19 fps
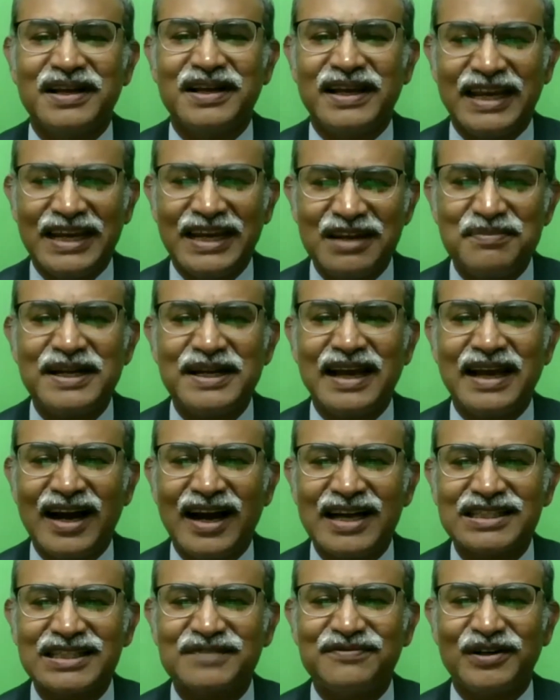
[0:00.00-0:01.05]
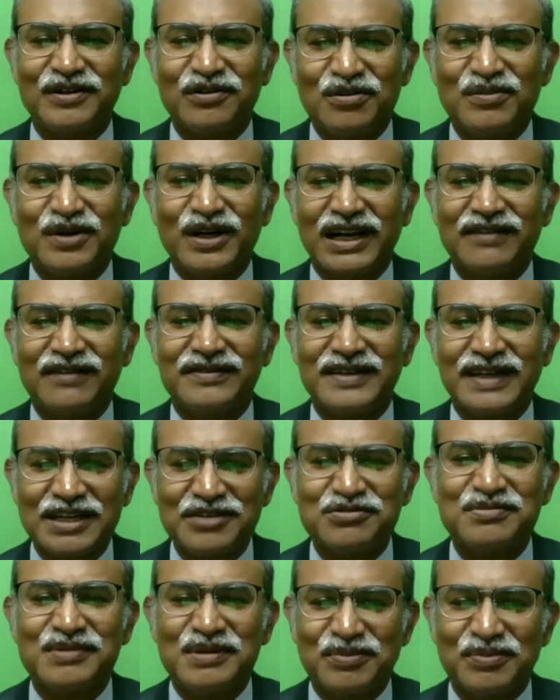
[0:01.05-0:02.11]
Anybody ask for a homograft, I
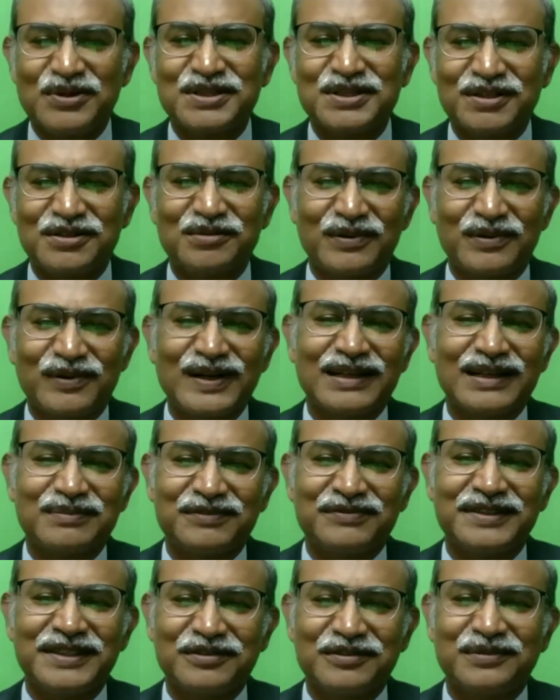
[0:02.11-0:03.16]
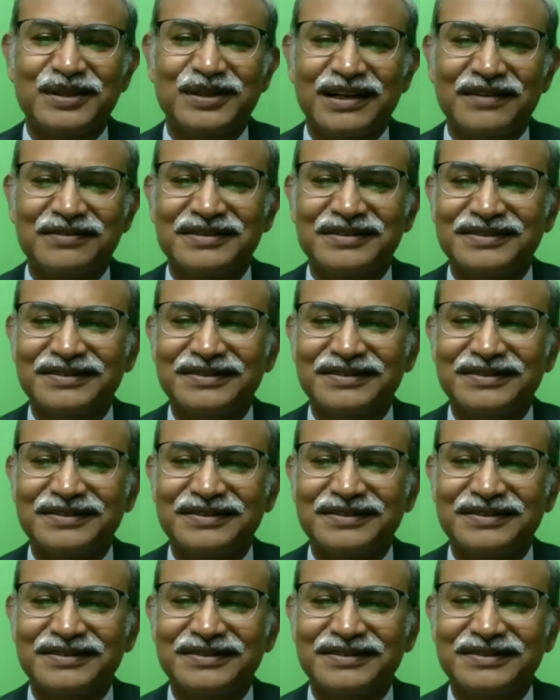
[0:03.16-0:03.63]
should be in a position to provide them a free homograft.